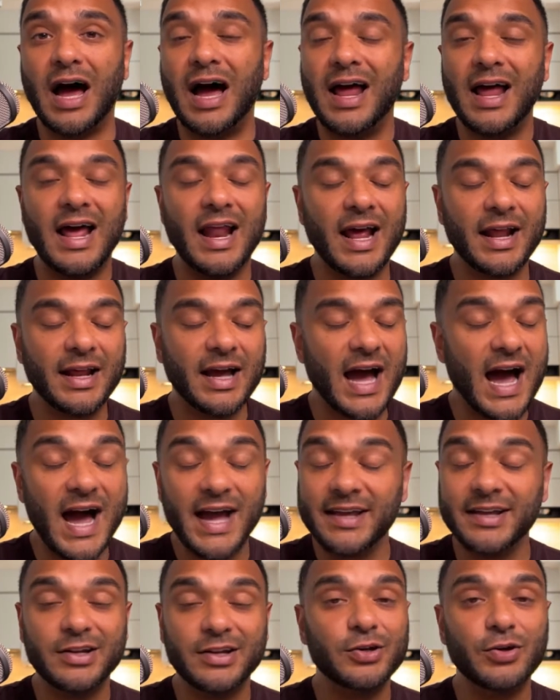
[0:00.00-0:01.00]
I
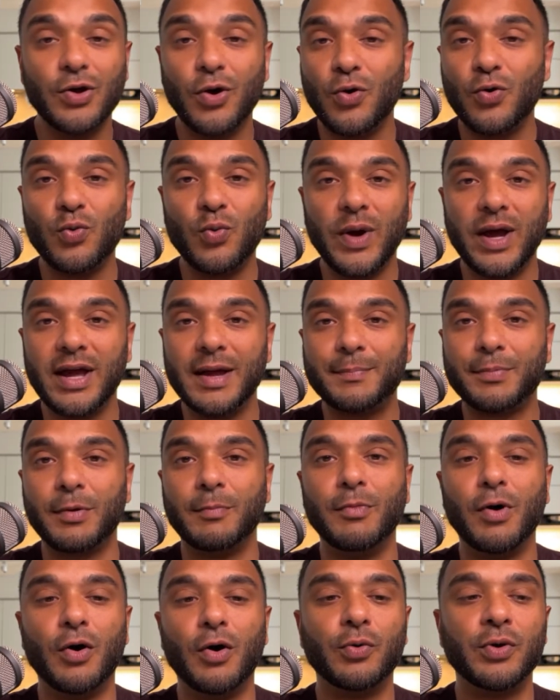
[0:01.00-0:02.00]
in no way
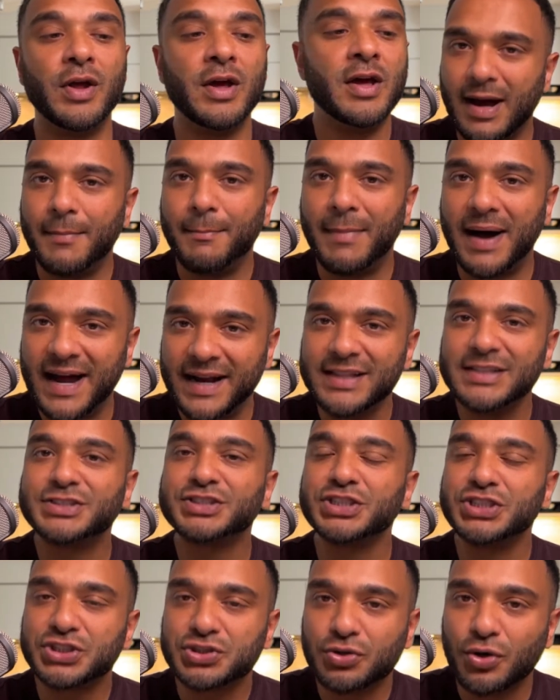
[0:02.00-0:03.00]
promote
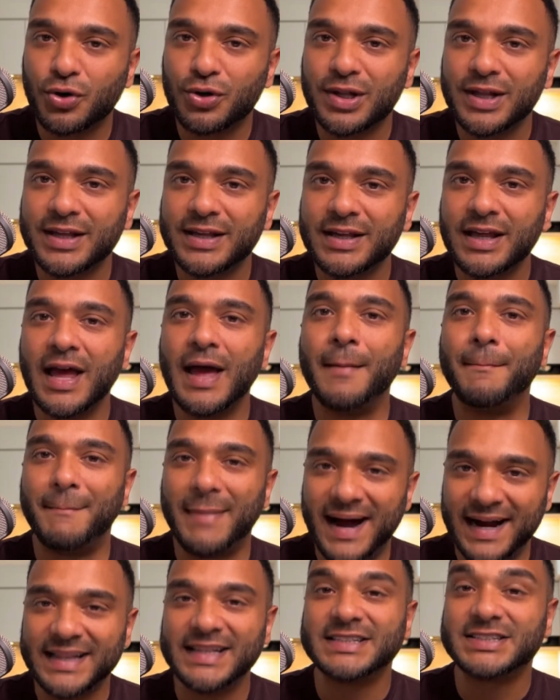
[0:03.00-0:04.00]
mindlessly scrolling,
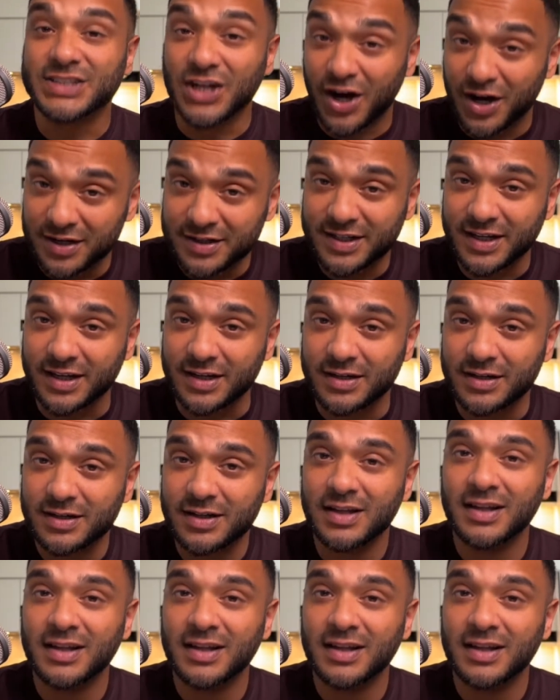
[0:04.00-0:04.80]
mindless content.